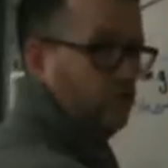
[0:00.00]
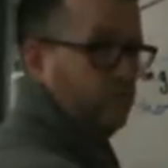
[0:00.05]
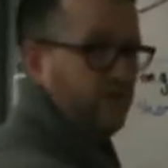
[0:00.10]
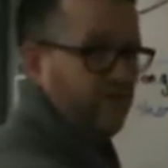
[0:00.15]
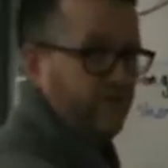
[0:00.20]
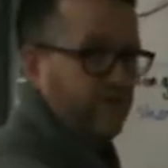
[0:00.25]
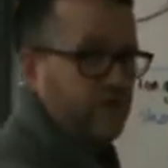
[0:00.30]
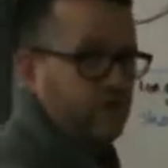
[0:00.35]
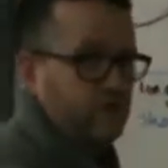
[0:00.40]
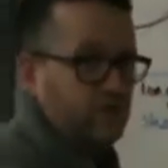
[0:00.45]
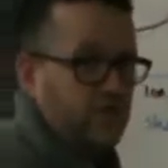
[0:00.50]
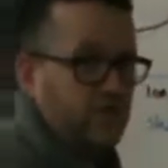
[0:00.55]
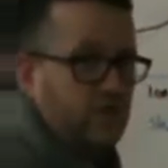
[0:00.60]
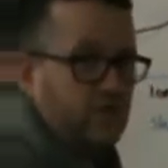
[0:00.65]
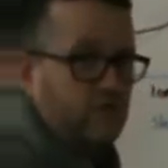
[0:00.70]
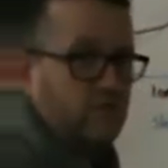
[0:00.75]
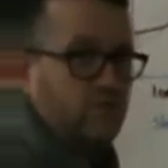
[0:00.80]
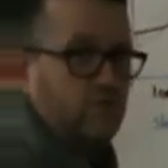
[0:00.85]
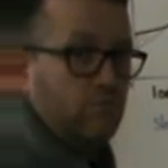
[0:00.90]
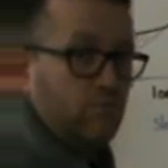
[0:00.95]
wave energy,
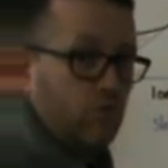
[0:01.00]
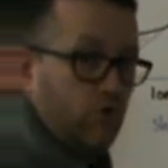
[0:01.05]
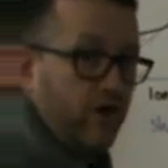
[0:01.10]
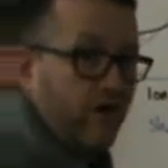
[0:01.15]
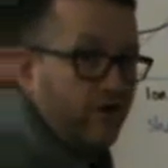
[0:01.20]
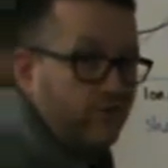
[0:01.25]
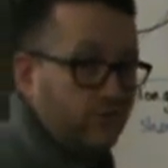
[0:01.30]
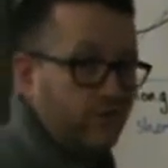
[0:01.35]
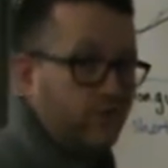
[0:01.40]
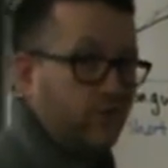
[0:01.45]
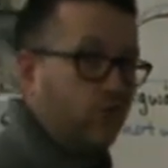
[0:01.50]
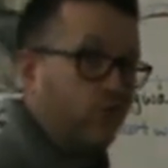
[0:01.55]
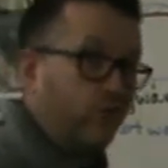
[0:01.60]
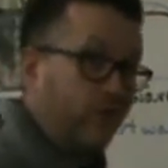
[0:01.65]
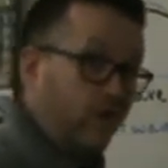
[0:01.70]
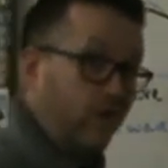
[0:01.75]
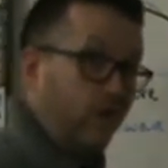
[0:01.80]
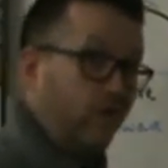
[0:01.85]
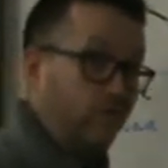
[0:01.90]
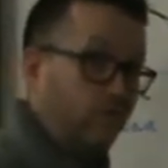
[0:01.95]
more energy going
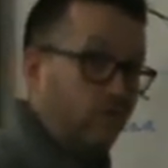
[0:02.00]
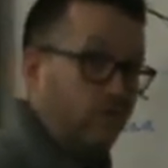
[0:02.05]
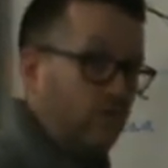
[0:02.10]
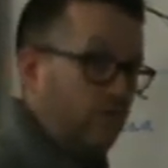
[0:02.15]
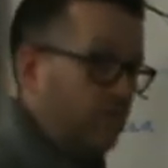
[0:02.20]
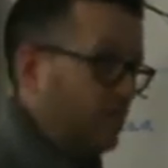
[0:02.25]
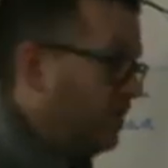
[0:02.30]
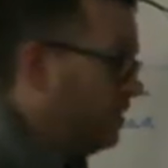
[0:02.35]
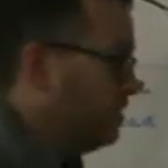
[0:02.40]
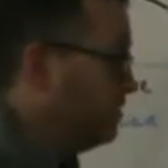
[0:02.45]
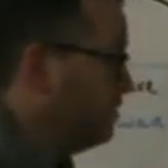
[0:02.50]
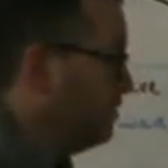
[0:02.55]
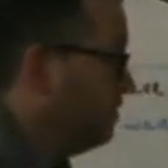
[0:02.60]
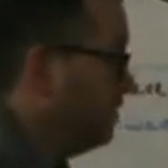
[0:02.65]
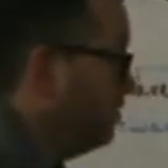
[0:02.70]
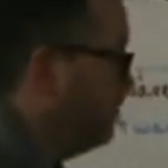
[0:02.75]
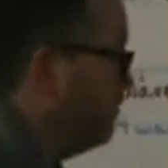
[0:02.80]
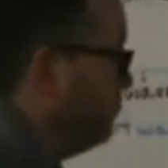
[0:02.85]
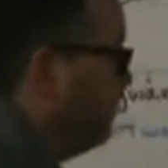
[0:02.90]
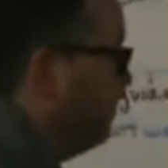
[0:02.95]
out than coming in.
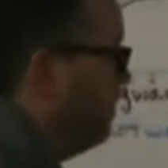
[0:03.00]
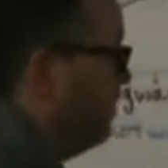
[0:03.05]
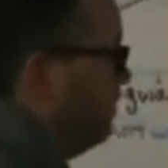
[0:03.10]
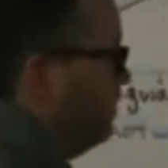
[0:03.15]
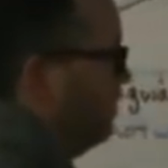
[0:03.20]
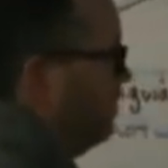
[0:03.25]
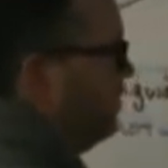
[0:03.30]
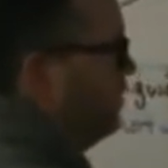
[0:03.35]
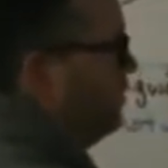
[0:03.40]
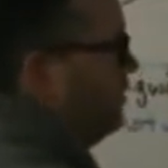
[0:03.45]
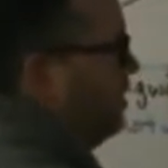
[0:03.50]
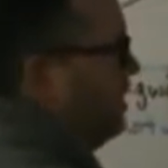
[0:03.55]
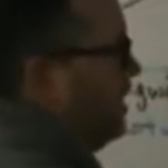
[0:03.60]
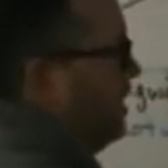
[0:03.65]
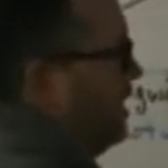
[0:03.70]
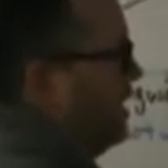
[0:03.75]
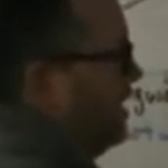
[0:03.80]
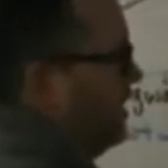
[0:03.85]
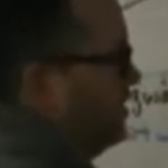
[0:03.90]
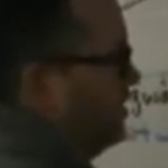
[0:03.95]

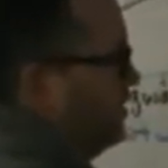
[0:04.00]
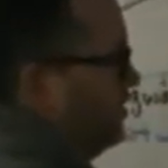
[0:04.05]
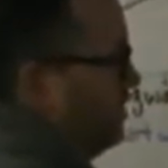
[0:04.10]
And in the